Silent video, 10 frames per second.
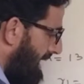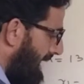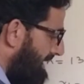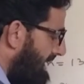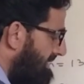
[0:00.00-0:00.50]

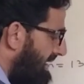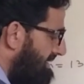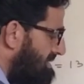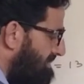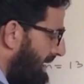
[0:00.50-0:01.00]
Again, that
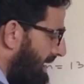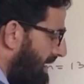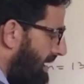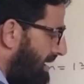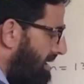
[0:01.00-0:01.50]
is pi
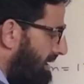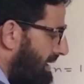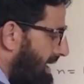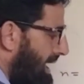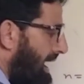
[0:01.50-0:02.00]
r,
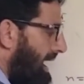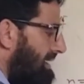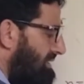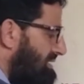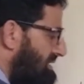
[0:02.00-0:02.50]

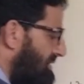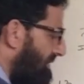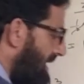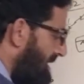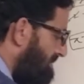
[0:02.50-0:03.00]
and this is
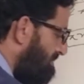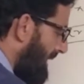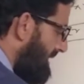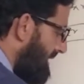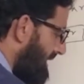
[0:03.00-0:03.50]
equivalent to
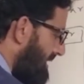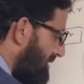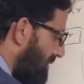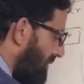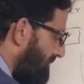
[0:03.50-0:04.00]
pi
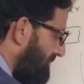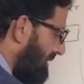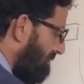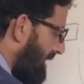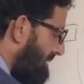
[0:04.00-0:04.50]
into
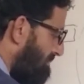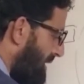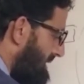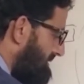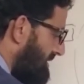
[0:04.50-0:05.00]

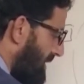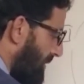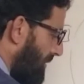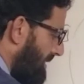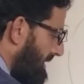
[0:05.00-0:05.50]

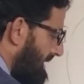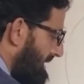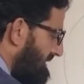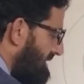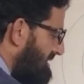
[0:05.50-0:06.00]
1.0.
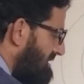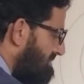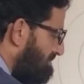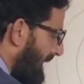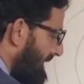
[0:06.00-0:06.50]
This is
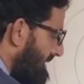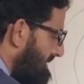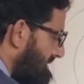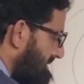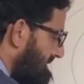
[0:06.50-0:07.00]
pi
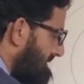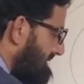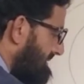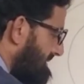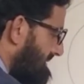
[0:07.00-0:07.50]

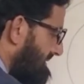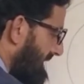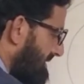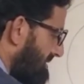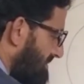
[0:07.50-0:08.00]

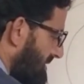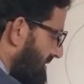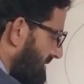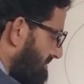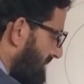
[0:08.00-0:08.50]
centimeter.